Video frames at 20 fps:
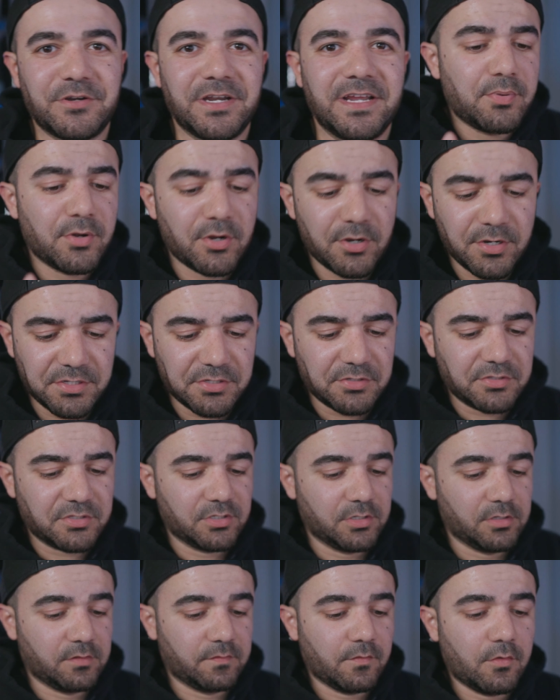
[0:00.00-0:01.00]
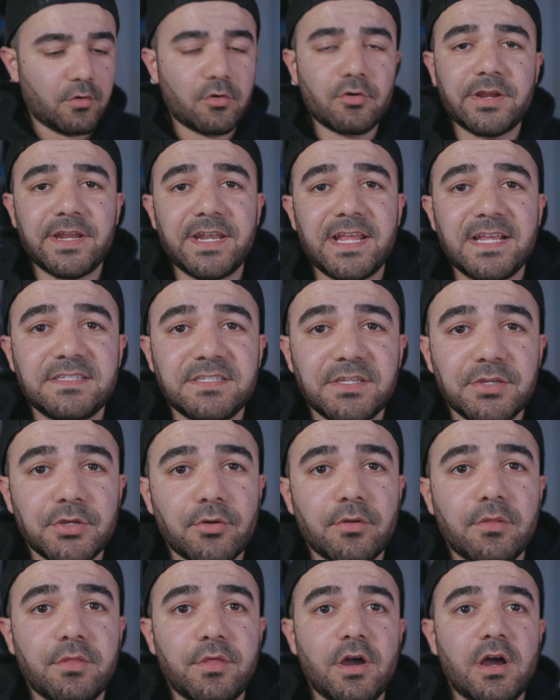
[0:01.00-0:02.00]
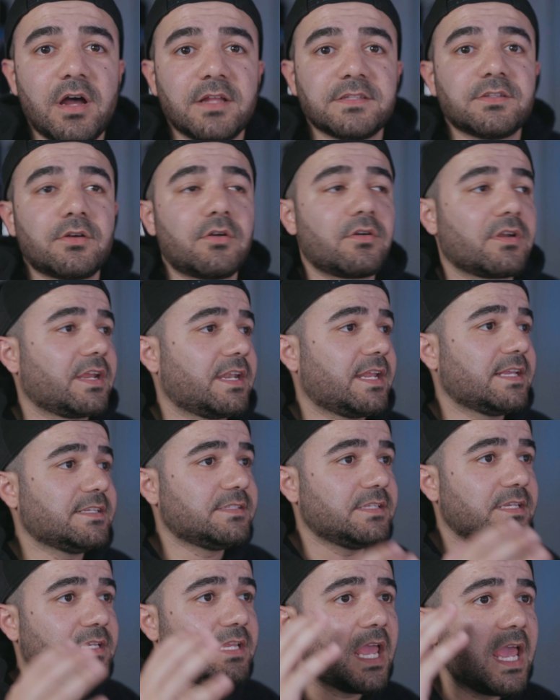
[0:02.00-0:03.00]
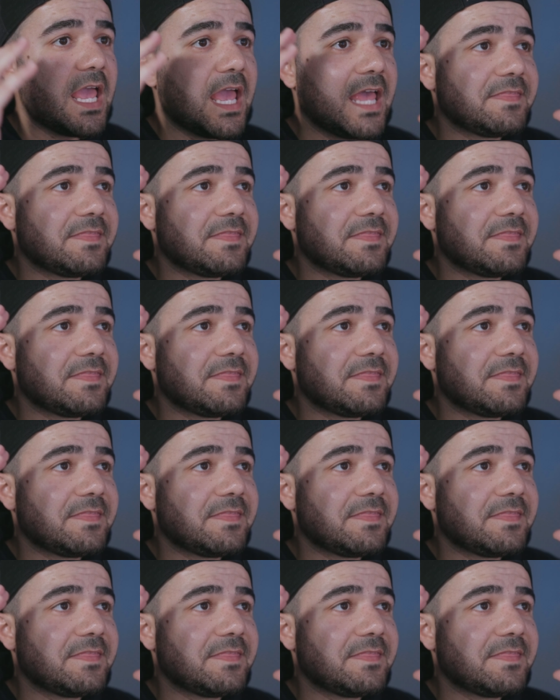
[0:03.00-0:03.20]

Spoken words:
Preparing yourself, organizing your thoughts, organizing